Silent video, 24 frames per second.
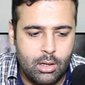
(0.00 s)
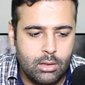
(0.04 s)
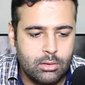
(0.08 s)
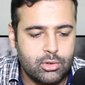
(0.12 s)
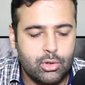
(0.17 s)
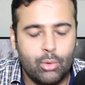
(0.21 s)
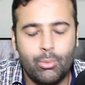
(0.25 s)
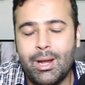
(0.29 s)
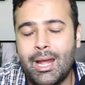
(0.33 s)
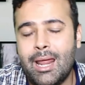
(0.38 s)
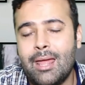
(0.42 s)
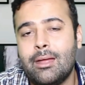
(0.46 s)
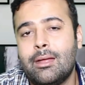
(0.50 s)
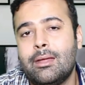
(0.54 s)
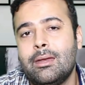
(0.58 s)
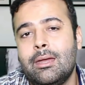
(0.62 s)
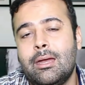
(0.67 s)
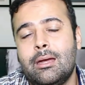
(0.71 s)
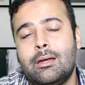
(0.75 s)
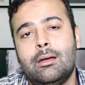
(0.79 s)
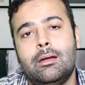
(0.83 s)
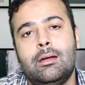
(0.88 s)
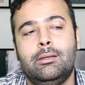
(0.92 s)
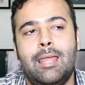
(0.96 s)
So when I
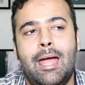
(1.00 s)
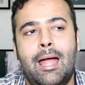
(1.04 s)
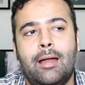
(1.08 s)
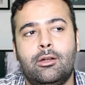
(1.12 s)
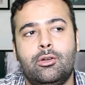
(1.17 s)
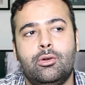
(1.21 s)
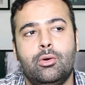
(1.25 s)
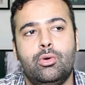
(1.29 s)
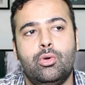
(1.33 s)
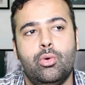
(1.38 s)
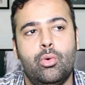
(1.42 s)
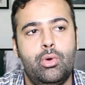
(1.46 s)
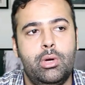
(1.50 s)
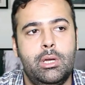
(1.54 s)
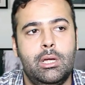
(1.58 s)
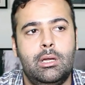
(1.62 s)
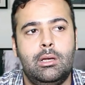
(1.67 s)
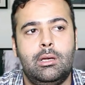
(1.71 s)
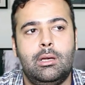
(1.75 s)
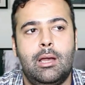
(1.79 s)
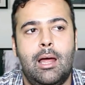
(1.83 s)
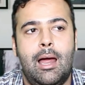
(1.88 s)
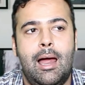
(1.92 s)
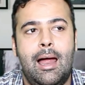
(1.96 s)
created that
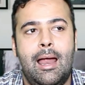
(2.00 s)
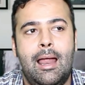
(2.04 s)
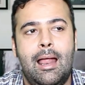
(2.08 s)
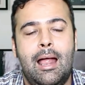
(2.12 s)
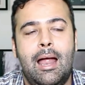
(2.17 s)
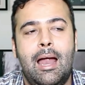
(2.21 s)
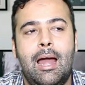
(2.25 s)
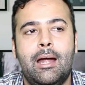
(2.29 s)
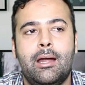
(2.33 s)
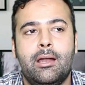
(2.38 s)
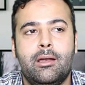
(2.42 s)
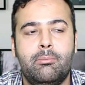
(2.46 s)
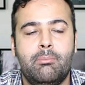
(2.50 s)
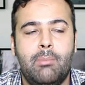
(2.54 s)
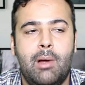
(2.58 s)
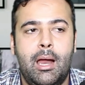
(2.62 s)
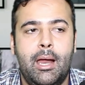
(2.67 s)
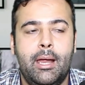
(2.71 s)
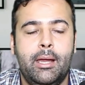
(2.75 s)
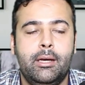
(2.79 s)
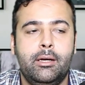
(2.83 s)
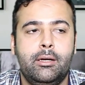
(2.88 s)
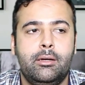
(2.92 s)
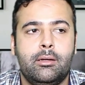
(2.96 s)
tutorial, I had in
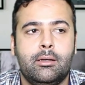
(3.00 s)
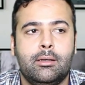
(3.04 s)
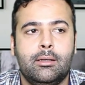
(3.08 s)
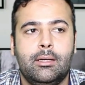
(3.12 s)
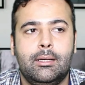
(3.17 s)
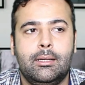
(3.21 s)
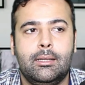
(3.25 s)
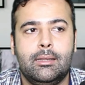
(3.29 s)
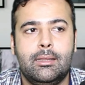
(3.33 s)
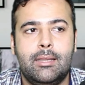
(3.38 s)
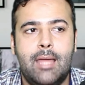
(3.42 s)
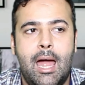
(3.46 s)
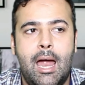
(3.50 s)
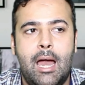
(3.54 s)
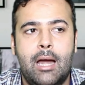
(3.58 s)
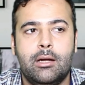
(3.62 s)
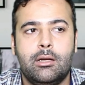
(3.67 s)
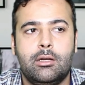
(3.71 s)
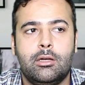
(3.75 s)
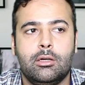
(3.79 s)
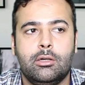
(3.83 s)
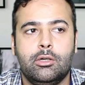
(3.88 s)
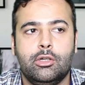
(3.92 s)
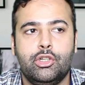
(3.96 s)
mind
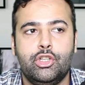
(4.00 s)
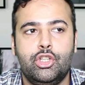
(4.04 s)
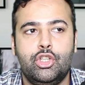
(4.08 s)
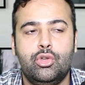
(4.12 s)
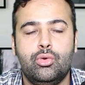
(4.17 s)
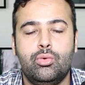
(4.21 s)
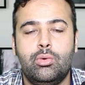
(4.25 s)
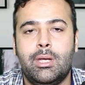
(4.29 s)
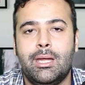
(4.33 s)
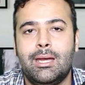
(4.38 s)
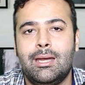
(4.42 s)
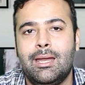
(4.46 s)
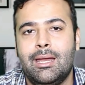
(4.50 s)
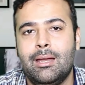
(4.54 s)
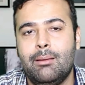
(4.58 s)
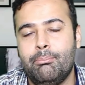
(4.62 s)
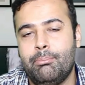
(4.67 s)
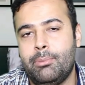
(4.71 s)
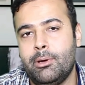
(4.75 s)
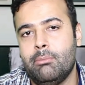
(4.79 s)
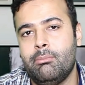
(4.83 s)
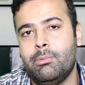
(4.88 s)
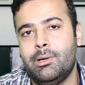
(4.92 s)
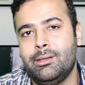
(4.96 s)
that you can
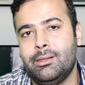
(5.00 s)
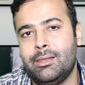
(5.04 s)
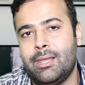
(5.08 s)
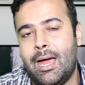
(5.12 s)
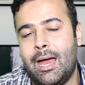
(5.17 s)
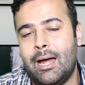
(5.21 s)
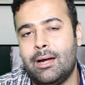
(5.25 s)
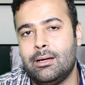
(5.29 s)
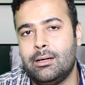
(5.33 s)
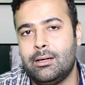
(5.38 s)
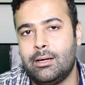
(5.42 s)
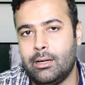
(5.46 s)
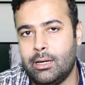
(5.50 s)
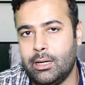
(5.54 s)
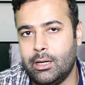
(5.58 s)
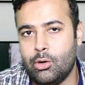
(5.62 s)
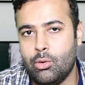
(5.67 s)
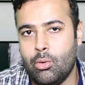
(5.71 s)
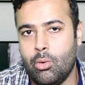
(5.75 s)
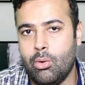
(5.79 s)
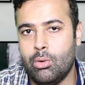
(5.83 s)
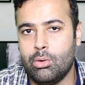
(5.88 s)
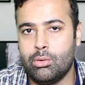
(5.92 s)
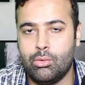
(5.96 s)
implement that trick
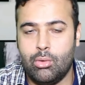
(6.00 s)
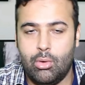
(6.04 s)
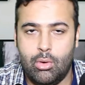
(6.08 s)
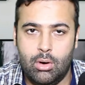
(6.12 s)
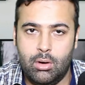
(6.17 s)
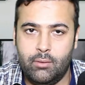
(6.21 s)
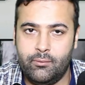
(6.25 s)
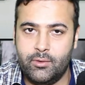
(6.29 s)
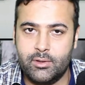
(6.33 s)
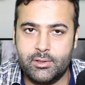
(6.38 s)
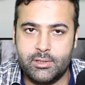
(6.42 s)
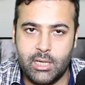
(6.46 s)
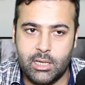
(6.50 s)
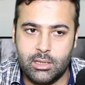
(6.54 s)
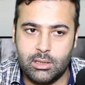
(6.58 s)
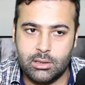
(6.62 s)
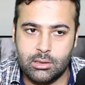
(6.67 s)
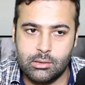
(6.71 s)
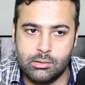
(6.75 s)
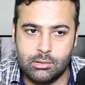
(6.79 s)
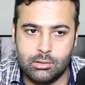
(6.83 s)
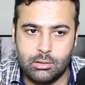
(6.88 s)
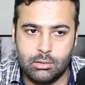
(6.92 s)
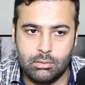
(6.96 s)
on all of the
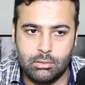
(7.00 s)
sections.